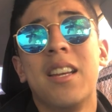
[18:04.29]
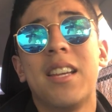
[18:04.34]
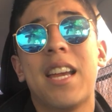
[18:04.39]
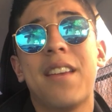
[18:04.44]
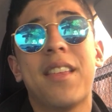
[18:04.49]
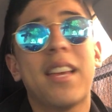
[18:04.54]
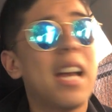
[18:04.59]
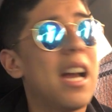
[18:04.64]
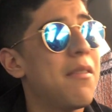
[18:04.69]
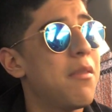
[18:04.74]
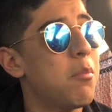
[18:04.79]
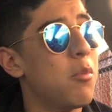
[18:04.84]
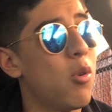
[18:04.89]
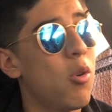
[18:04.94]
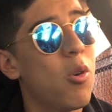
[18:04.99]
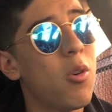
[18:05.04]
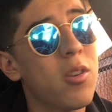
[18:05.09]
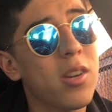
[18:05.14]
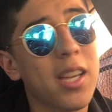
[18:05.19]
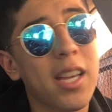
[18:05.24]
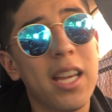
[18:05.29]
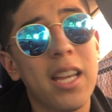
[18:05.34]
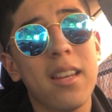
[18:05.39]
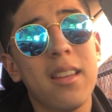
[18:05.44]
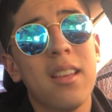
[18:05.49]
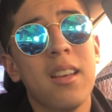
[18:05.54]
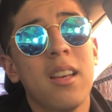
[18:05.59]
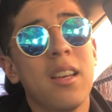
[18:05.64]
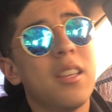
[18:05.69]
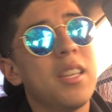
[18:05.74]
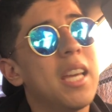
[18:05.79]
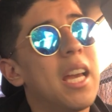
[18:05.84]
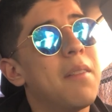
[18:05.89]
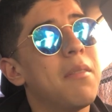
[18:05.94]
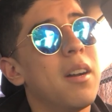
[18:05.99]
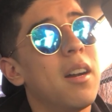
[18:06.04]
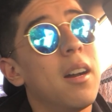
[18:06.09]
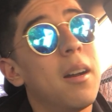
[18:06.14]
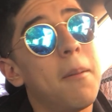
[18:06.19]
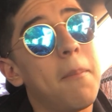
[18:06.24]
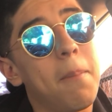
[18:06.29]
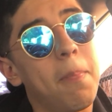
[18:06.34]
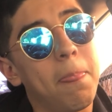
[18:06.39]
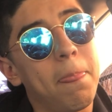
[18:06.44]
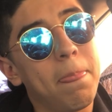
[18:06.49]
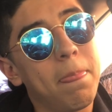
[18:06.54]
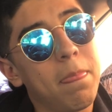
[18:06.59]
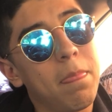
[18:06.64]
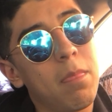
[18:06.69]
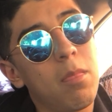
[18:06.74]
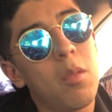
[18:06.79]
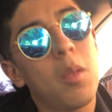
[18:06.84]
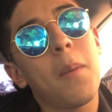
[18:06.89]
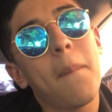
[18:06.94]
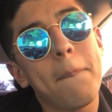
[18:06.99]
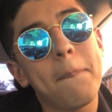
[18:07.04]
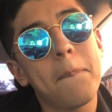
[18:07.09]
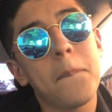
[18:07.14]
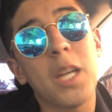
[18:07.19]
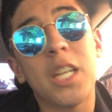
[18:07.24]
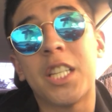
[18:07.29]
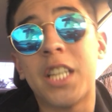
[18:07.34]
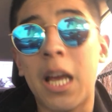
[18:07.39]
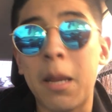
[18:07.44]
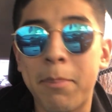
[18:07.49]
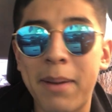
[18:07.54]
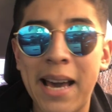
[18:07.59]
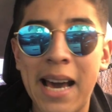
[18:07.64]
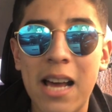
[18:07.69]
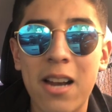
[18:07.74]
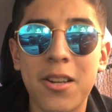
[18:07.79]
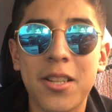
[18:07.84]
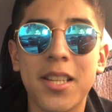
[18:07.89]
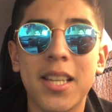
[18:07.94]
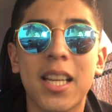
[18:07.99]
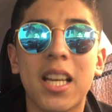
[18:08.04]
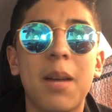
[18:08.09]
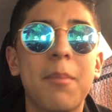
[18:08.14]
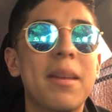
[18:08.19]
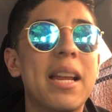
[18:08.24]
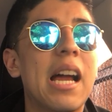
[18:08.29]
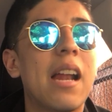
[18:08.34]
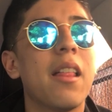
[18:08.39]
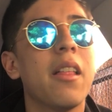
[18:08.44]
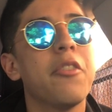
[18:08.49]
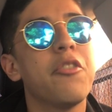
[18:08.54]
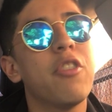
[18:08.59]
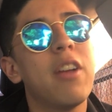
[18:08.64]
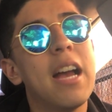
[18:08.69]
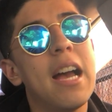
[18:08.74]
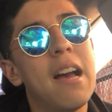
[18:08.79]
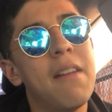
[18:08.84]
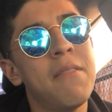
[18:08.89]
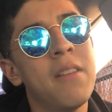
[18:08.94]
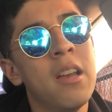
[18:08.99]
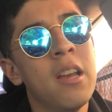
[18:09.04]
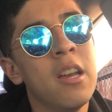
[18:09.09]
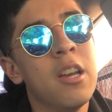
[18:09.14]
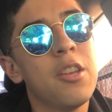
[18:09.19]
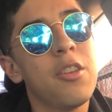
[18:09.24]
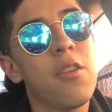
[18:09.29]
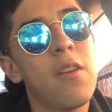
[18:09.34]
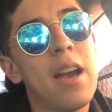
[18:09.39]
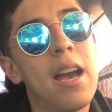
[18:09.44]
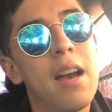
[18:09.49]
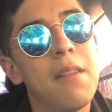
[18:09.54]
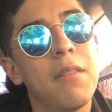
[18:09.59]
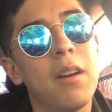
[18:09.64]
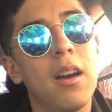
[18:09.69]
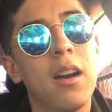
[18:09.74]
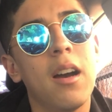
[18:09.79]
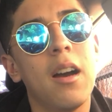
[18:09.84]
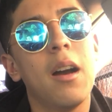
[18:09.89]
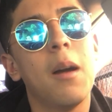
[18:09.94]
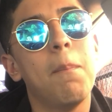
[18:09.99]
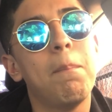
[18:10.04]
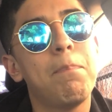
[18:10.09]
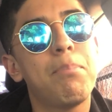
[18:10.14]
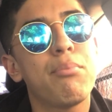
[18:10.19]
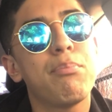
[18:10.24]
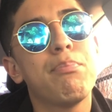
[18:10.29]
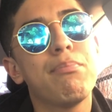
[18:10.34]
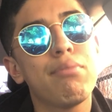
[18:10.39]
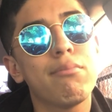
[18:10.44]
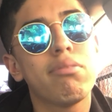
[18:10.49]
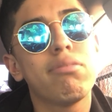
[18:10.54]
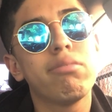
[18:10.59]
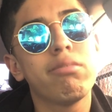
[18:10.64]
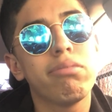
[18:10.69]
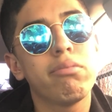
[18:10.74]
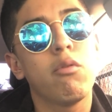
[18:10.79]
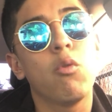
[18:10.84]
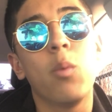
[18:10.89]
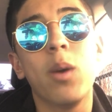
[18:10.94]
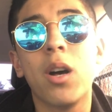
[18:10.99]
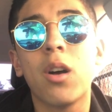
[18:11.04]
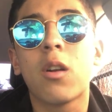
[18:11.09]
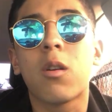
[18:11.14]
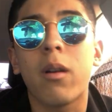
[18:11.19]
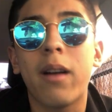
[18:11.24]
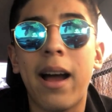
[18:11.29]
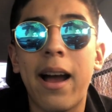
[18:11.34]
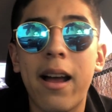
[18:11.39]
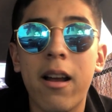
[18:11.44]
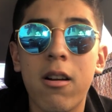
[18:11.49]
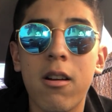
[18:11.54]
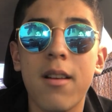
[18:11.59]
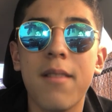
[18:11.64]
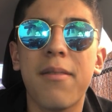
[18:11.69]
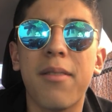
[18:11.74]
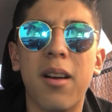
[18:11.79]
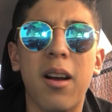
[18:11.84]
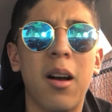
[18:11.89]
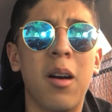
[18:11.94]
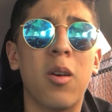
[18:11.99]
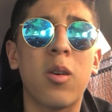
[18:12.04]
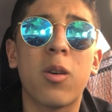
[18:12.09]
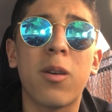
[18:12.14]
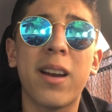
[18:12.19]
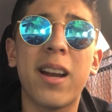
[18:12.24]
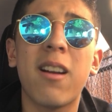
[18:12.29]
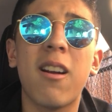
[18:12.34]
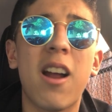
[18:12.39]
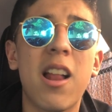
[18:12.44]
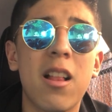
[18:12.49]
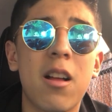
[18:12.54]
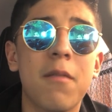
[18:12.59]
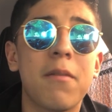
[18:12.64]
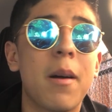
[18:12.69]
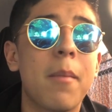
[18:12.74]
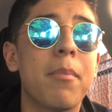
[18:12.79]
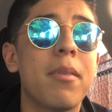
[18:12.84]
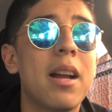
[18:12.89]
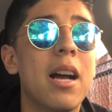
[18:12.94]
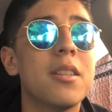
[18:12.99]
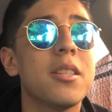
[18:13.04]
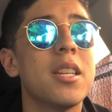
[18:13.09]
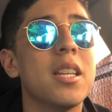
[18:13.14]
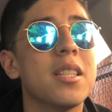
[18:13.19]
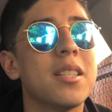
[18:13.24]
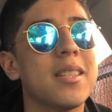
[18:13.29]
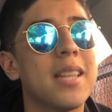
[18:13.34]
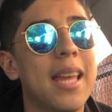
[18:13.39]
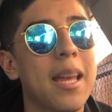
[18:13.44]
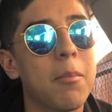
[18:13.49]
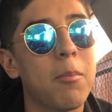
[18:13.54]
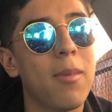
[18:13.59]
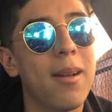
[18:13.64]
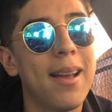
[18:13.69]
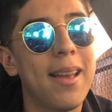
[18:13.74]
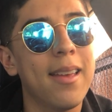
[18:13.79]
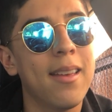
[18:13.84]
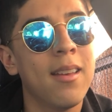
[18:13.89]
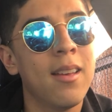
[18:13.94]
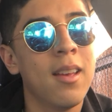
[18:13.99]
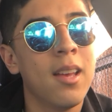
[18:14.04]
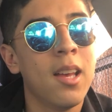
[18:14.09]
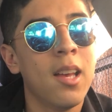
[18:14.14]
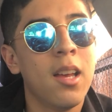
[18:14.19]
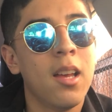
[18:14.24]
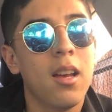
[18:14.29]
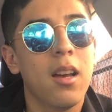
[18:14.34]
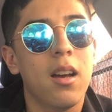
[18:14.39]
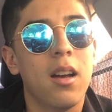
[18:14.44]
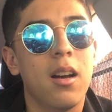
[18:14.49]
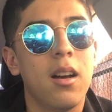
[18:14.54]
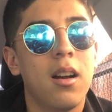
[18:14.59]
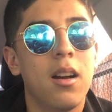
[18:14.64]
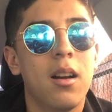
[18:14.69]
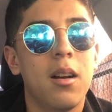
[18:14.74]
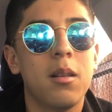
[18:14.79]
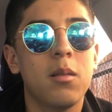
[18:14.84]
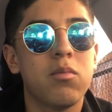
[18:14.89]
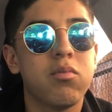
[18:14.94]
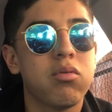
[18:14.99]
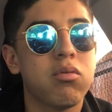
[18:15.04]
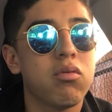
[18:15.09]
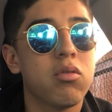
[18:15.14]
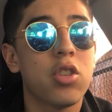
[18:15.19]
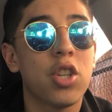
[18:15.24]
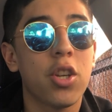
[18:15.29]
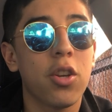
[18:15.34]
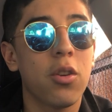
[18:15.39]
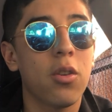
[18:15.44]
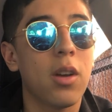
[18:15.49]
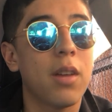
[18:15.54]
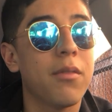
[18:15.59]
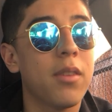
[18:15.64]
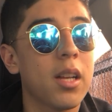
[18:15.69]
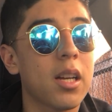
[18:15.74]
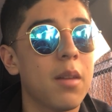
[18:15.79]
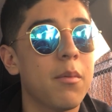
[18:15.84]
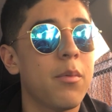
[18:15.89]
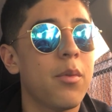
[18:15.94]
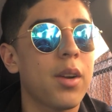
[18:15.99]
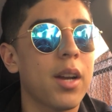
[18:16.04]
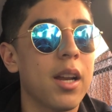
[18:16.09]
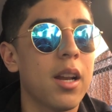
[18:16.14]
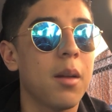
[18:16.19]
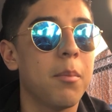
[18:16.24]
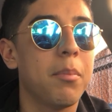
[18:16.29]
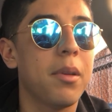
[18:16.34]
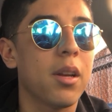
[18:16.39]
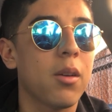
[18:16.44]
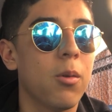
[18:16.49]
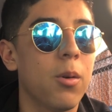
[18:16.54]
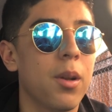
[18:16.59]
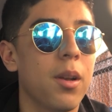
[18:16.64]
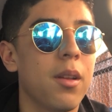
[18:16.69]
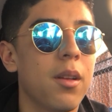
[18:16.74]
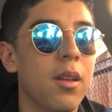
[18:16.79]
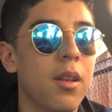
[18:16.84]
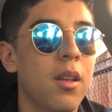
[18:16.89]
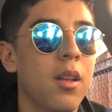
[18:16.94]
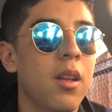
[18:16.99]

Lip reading: You have the guy from Oregon. You have Shea Patterson coming out of the draft. You have Will Grier. Greer, I don't know if I'm pronouncing his name right. I feel like I'm forgetting a big one.